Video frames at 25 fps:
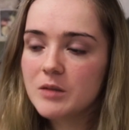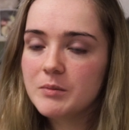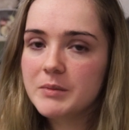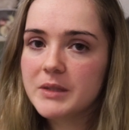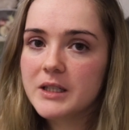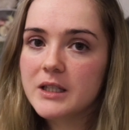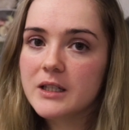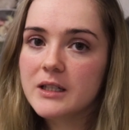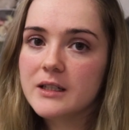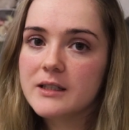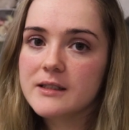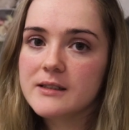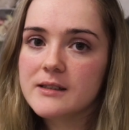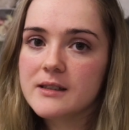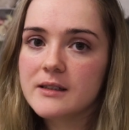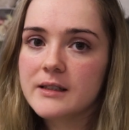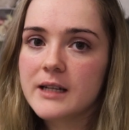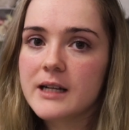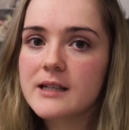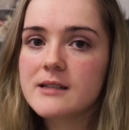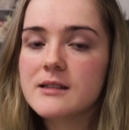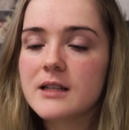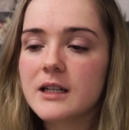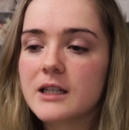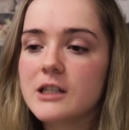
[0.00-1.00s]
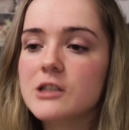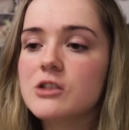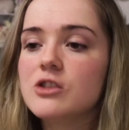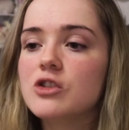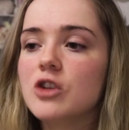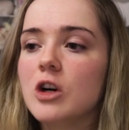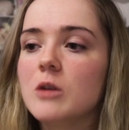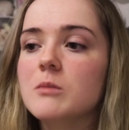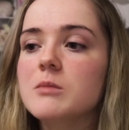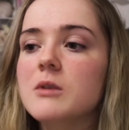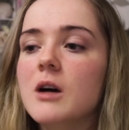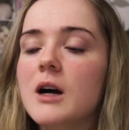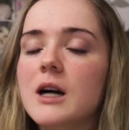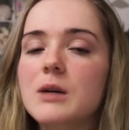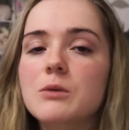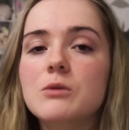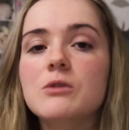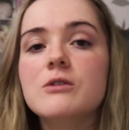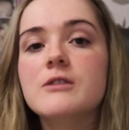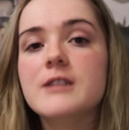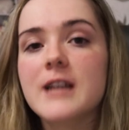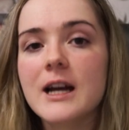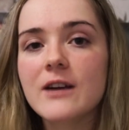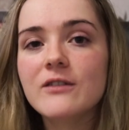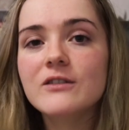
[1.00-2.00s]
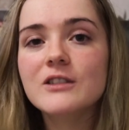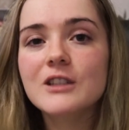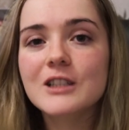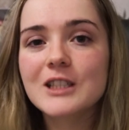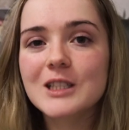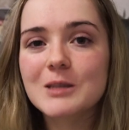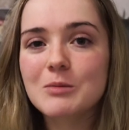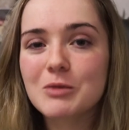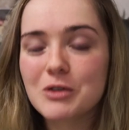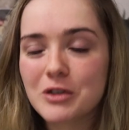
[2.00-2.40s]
because that's like a job that I will definitely